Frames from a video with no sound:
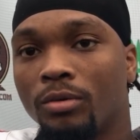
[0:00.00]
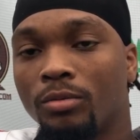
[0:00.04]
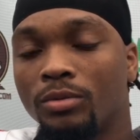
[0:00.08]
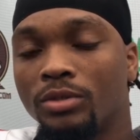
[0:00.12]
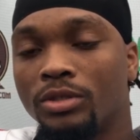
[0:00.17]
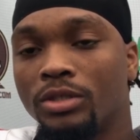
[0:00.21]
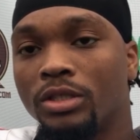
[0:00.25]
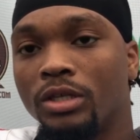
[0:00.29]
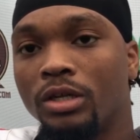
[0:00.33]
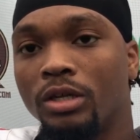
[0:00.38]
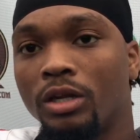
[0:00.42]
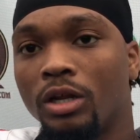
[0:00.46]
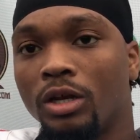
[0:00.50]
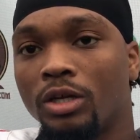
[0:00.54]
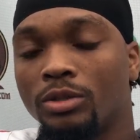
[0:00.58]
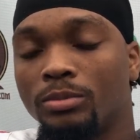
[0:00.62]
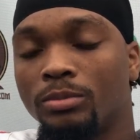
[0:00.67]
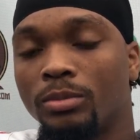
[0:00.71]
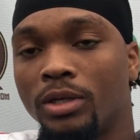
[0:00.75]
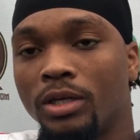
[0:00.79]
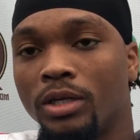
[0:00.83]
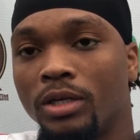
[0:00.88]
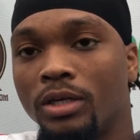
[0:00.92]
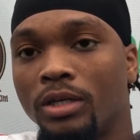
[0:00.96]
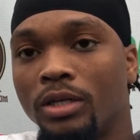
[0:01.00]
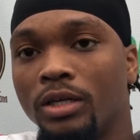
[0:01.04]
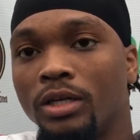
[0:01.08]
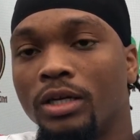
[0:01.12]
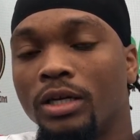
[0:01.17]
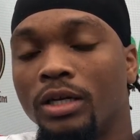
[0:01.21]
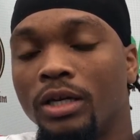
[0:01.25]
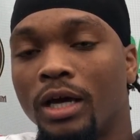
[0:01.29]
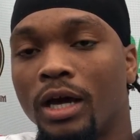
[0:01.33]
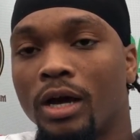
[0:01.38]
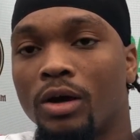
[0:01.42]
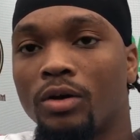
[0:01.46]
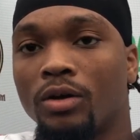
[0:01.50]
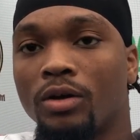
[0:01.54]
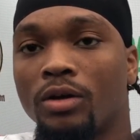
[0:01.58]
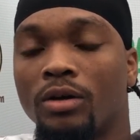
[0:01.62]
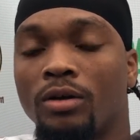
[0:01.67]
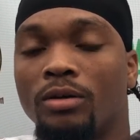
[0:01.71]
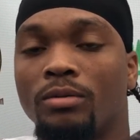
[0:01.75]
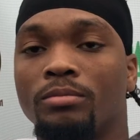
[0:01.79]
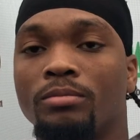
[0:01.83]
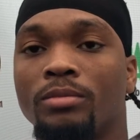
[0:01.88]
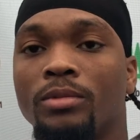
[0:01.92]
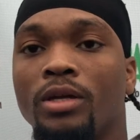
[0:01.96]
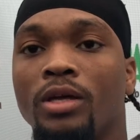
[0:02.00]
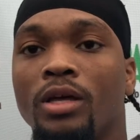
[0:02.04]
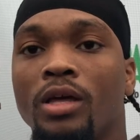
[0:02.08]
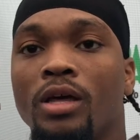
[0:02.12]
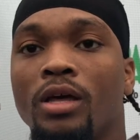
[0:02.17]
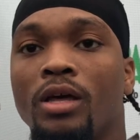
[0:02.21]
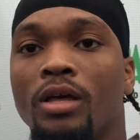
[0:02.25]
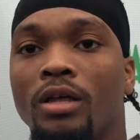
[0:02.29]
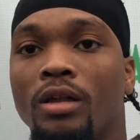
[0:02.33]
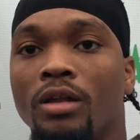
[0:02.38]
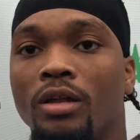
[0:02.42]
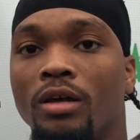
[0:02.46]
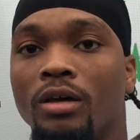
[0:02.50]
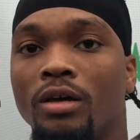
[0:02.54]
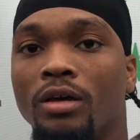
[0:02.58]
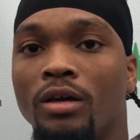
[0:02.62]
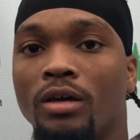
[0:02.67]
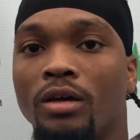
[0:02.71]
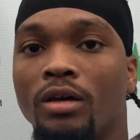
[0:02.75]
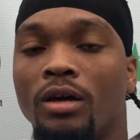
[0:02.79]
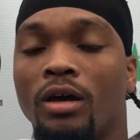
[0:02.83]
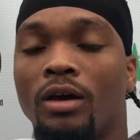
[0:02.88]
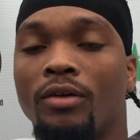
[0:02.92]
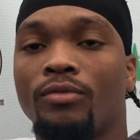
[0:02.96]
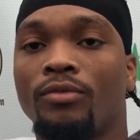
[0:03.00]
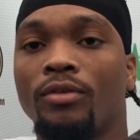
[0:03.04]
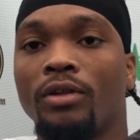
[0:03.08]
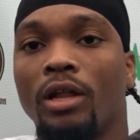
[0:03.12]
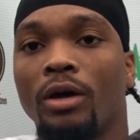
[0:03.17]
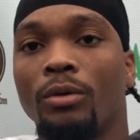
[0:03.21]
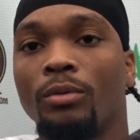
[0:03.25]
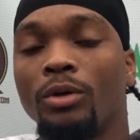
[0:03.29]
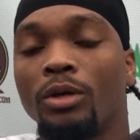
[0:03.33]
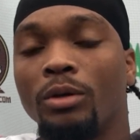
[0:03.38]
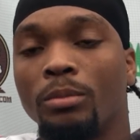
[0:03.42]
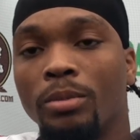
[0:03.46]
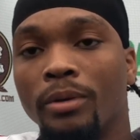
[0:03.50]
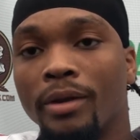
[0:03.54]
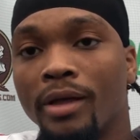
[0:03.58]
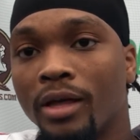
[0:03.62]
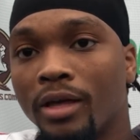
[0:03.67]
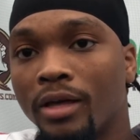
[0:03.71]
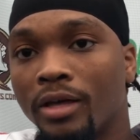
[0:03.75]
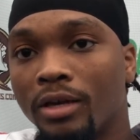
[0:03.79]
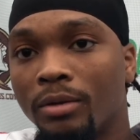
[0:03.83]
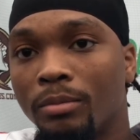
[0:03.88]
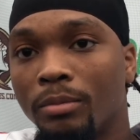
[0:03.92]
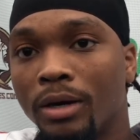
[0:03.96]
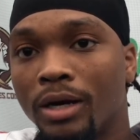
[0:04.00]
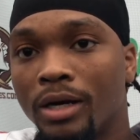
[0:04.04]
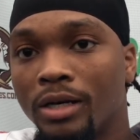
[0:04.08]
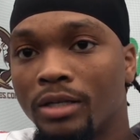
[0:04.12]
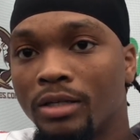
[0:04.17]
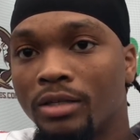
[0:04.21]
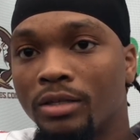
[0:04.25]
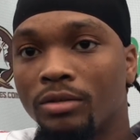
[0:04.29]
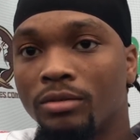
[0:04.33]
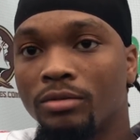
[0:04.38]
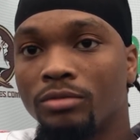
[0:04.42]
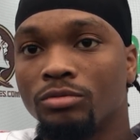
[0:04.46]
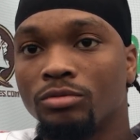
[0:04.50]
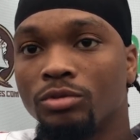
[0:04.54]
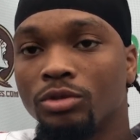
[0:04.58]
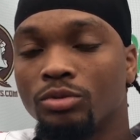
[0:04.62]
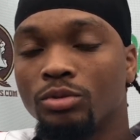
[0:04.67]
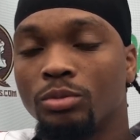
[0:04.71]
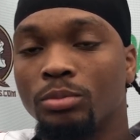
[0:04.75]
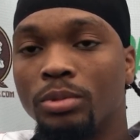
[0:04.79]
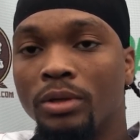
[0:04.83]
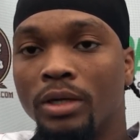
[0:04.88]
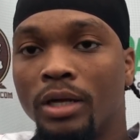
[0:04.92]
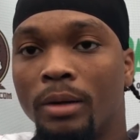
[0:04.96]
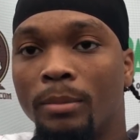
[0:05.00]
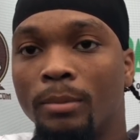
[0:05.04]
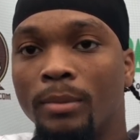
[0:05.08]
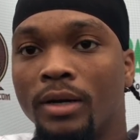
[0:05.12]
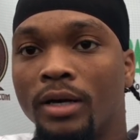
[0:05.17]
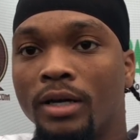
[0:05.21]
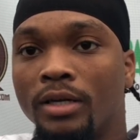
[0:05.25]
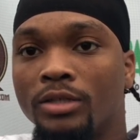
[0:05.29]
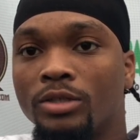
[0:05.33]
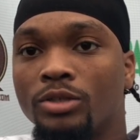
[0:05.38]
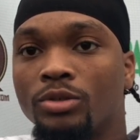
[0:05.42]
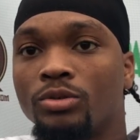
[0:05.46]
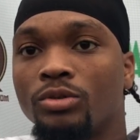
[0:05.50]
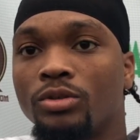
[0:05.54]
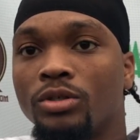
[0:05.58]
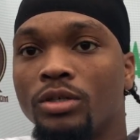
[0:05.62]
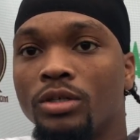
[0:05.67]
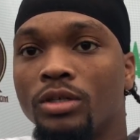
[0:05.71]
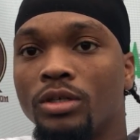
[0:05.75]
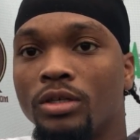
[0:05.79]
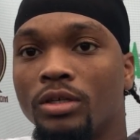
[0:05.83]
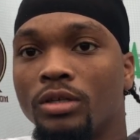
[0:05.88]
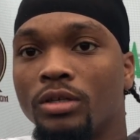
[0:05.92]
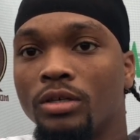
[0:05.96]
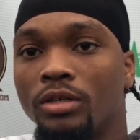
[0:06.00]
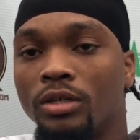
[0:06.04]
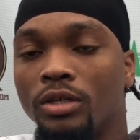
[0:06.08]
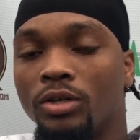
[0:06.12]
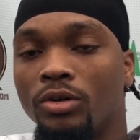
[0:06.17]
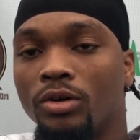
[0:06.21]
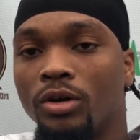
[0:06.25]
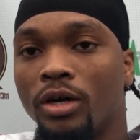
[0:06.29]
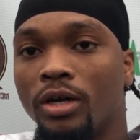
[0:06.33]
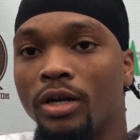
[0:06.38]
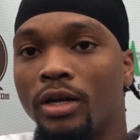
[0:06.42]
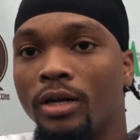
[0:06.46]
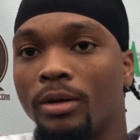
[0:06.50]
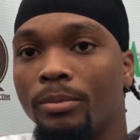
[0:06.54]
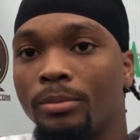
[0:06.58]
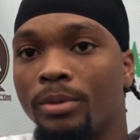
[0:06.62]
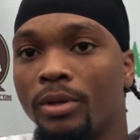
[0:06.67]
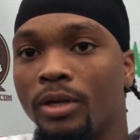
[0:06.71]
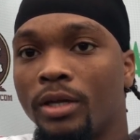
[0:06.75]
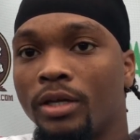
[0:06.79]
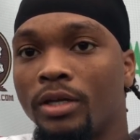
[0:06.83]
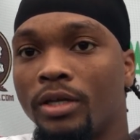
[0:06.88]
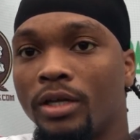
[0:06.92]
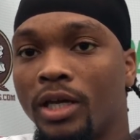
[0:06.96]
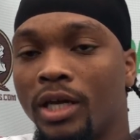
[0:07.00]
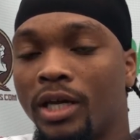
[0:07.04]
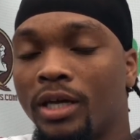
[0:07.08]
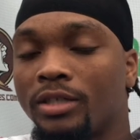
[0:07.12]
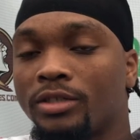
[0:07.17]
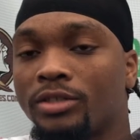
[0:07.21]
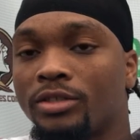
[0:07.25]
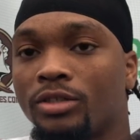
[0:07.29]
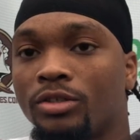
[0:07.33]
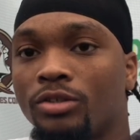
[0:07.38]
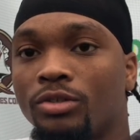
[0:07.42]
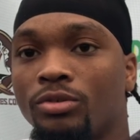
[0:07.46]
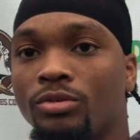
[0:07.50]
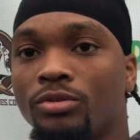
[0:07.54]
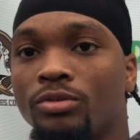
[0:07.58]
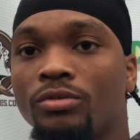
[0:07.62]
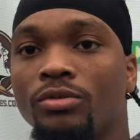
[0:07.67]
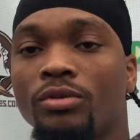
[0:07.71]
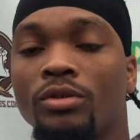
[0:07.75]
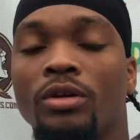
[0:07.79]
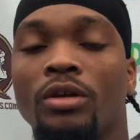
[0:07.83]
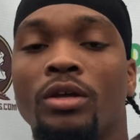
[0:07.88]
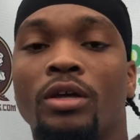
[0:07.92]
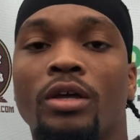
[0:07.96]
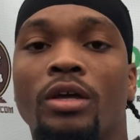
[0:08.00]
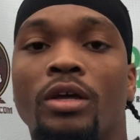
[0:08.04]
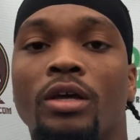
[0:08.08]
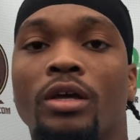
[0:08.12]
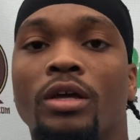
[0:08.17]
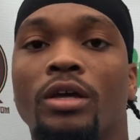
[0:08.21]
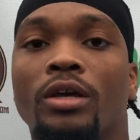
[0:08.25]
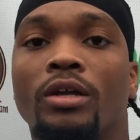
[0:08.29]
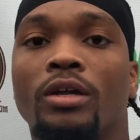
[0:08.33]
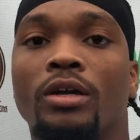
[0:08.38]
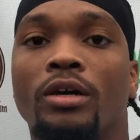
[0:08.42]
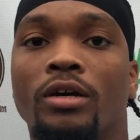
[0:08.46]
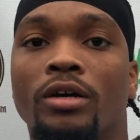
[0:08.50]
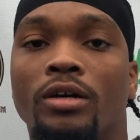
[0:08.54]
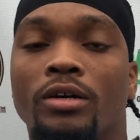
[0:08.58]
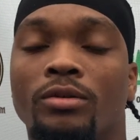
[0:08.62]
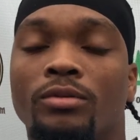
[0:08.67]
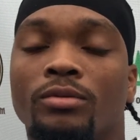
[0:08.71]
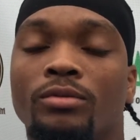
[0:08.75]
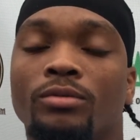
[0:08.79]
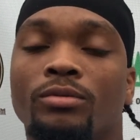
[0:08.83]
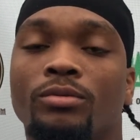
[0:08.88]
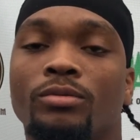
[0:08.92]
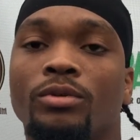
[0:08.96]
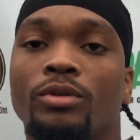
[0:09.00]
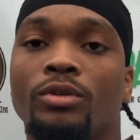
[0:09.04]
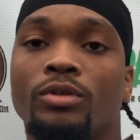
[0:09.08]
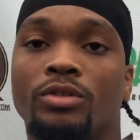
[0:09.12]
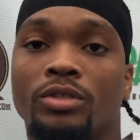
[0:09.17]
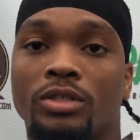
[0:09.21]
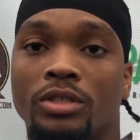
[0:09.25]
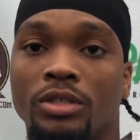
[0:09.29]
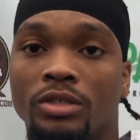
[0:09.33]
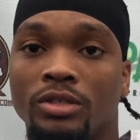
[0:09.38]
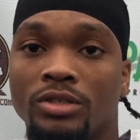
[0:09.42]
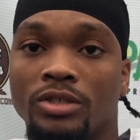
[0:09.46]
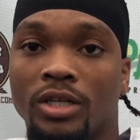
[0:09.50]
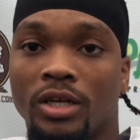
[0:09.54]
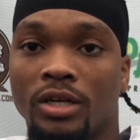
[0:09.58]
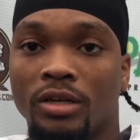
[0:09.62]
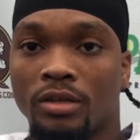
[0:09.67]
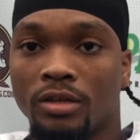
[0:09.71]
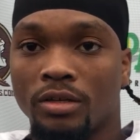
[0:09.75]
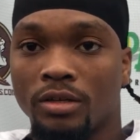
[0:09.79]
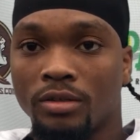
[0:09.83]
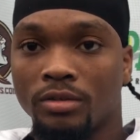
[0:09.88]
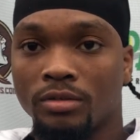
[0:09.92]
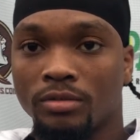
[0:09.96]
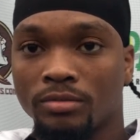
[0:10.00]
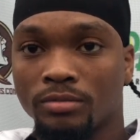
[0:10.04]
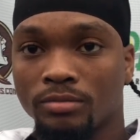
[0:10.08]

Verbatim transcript: we still lost. But look at the outcome, and uh, I feel like we could play anybody once we put our mind to it, go out there and play and execute, and uh, we're gonna see on Saturday.